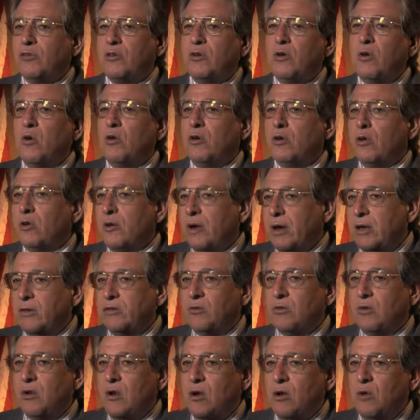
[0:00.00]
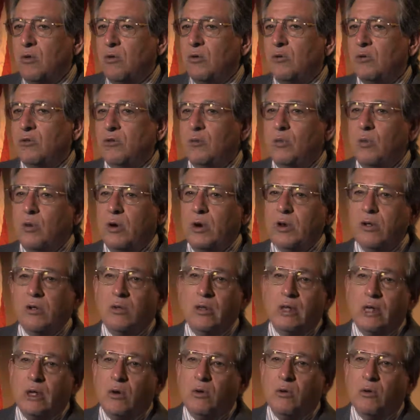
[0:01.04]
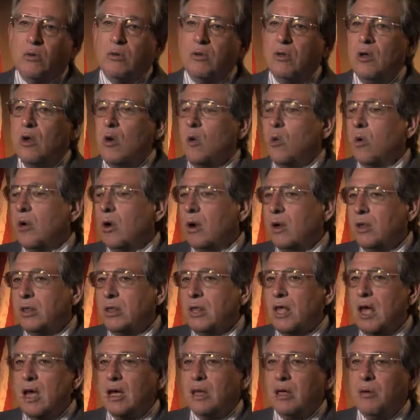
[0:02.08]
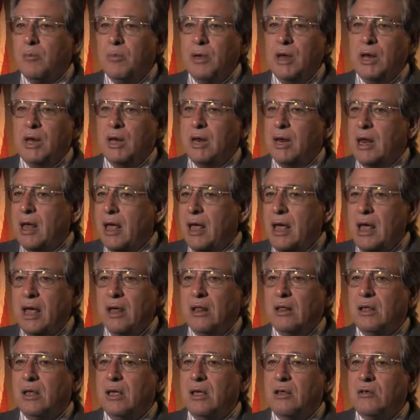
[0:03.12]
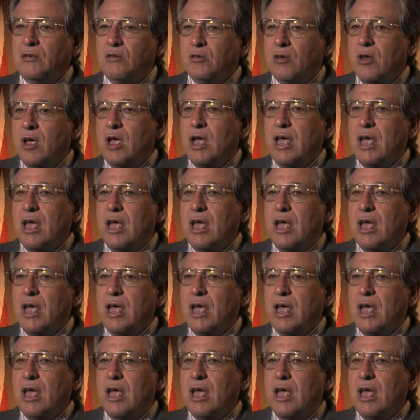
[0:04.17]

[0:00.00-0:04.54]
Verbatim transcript: and all your aunts and uncles were illegal or undocumented aliens,